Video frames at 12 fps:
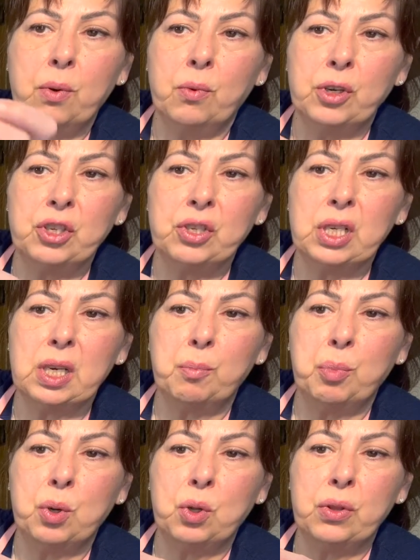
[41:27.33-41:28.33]
we're just going to
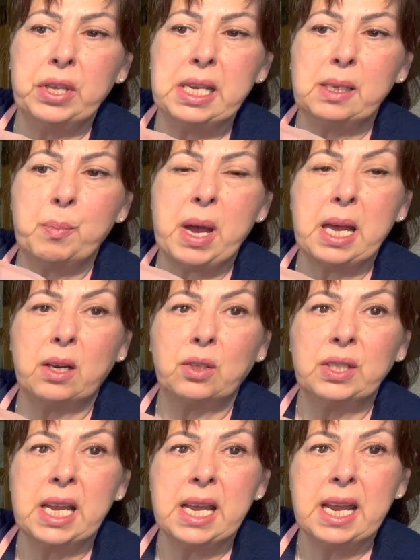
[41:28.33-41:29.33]
pull these
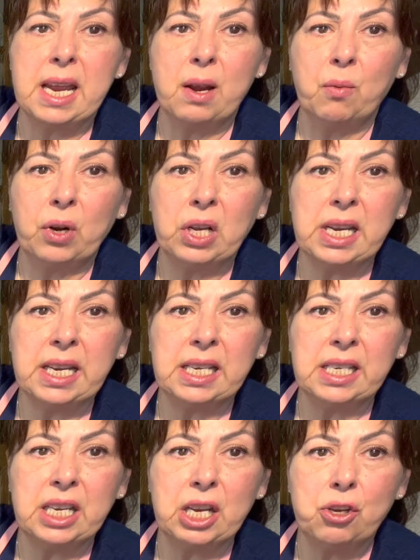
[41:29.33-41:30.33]
petals and we're going to
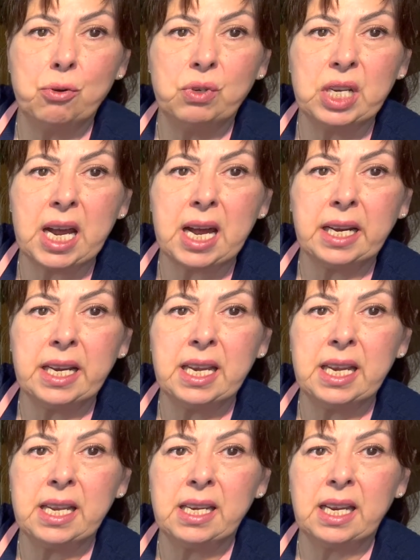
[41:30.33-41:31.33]
continue tacking
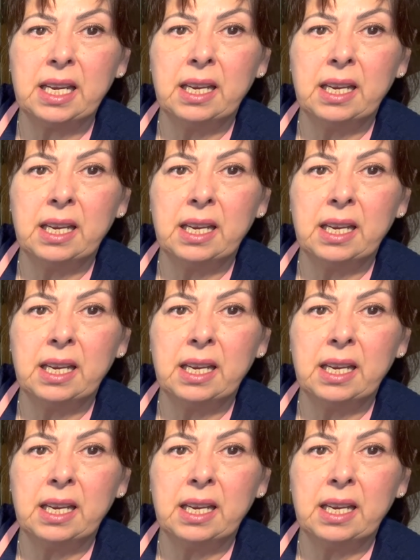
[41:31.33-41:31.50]
it